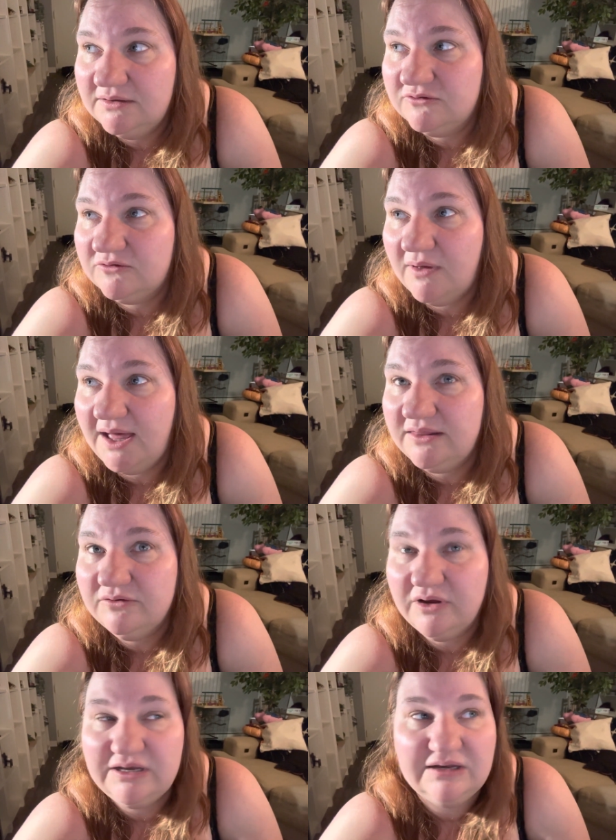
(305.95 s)
So either
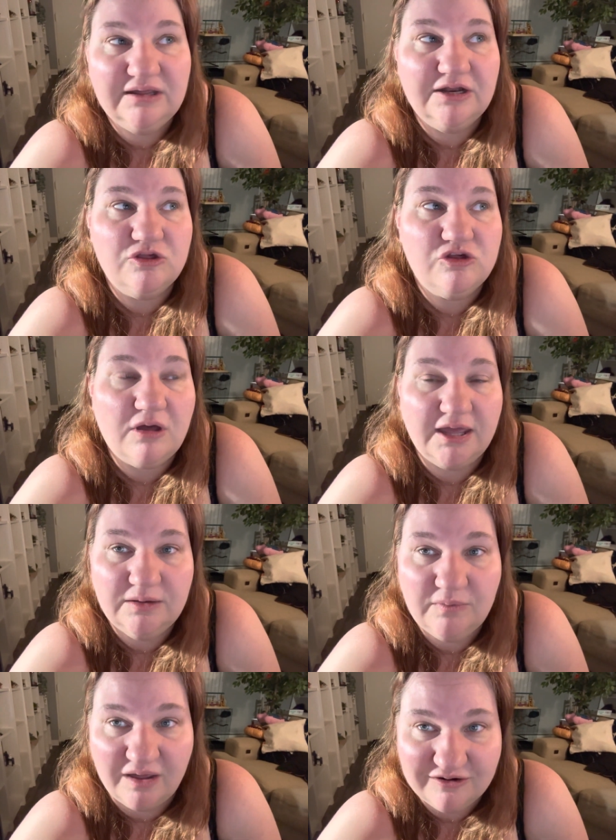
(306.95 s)
I need to get a giant
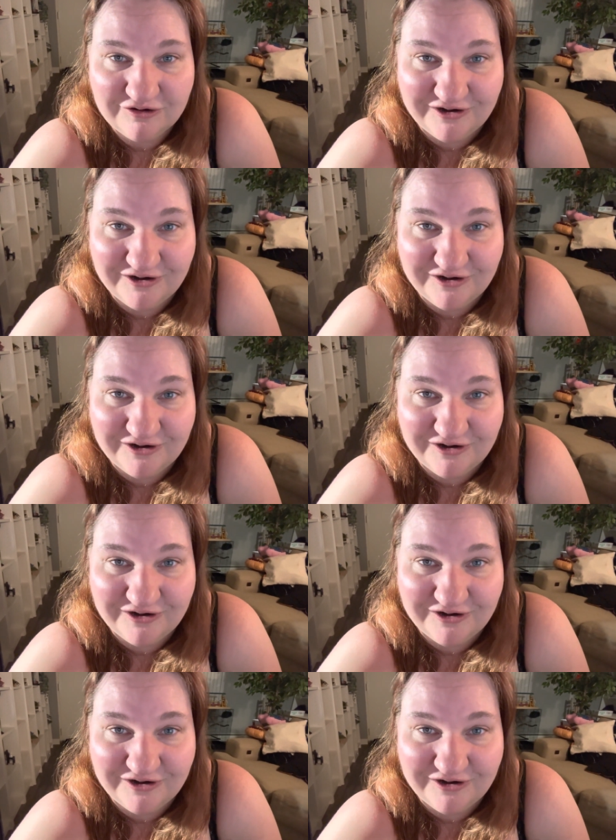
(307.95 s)
monitor